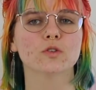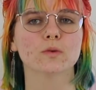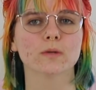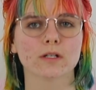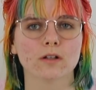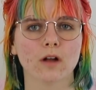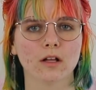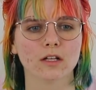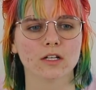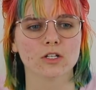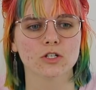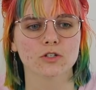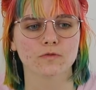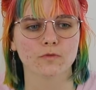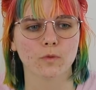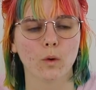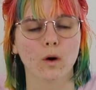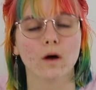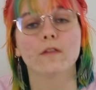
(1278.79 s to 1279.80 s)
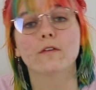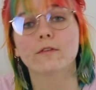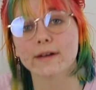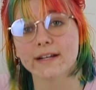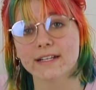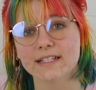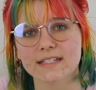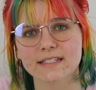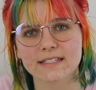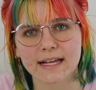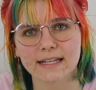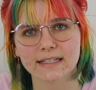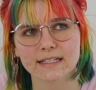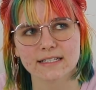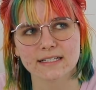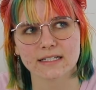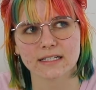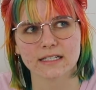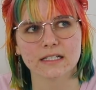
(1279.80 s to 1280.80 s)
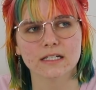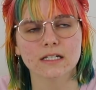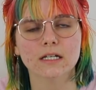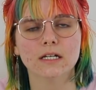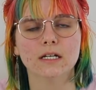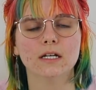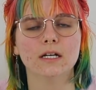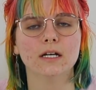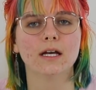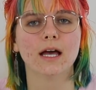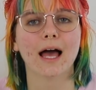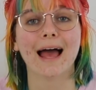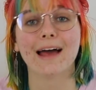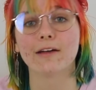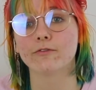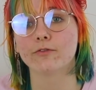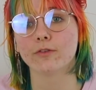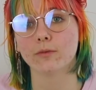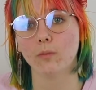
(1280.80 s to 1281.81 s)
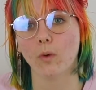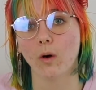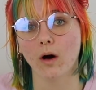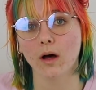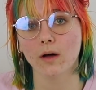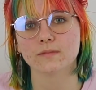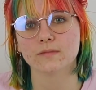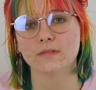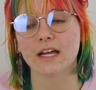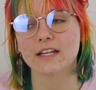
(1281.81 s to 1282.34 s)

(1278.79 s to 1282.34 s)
to acknowledge for the reasons I listed and for more.